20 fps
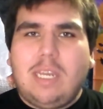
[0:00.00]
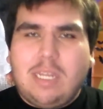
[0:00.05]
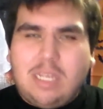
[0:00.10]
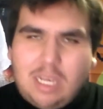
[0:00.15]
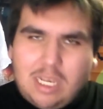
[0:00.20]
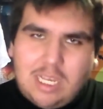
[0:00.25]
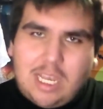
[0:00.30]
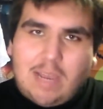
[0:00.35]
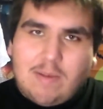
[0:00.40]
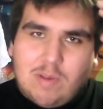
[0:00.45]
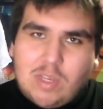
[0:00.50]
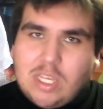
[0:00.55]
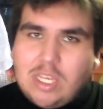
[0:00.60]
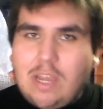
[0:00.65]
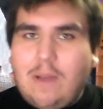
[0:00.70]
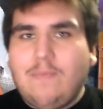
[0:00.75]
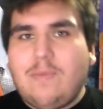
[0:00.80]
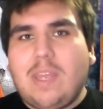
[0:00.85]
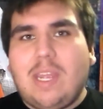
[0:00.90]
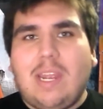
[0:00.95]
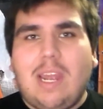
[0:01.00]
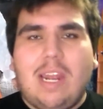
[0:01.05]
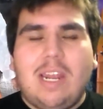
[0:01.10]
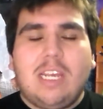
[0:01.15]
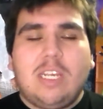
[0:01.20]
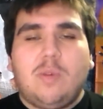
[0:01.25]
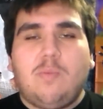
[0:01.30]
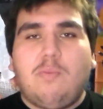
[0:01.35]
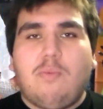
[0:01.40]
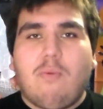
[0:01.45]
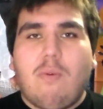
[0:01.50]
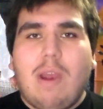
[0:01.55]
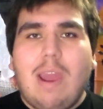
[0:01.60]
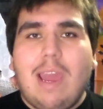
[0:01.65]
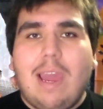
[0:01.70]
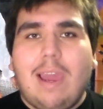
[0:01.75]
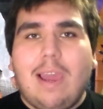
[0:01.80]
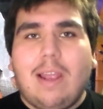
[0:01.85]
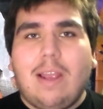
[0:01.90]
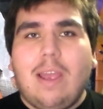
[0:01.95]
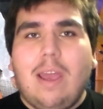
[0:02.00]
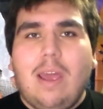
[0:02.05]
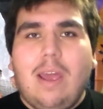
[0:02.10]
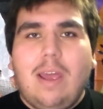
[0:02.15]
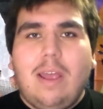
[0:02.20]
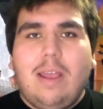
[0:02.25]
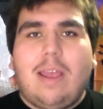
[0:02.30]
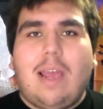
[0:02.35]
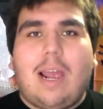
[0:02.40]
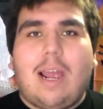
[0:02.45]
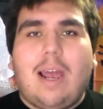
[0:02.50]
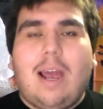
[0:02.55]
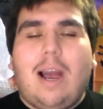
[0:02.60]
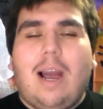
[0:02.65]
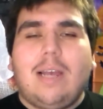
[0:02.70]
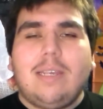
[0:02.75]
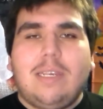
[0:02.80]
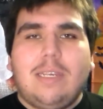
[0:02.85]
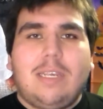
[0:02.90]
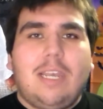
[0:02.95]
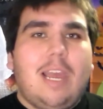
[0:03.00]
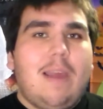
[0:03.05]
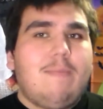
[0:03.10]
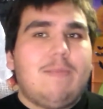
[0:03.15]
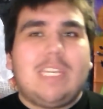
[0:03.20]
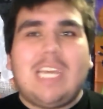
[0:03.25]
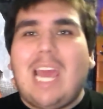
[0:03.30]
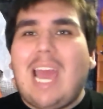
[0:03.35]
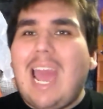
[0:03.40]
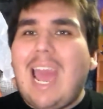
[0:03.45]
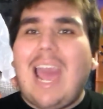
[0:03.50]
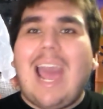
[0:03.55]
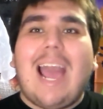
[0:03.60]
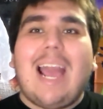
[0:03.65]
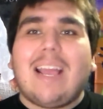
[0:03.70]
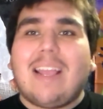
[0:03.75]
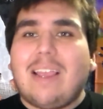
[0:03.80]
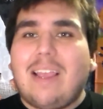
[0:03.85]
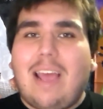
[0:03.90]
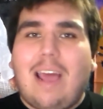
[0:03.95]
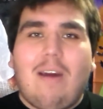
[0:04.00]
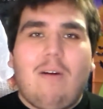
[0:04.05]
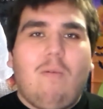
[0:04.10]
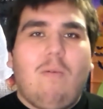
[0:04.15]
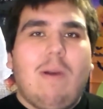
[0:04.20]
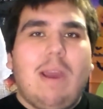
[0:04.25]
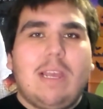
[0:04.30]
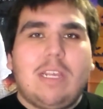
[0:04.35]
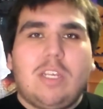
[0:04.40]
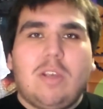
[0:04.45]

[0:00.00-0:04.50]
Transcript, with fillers: He does have something in his brain that causes him to act that way.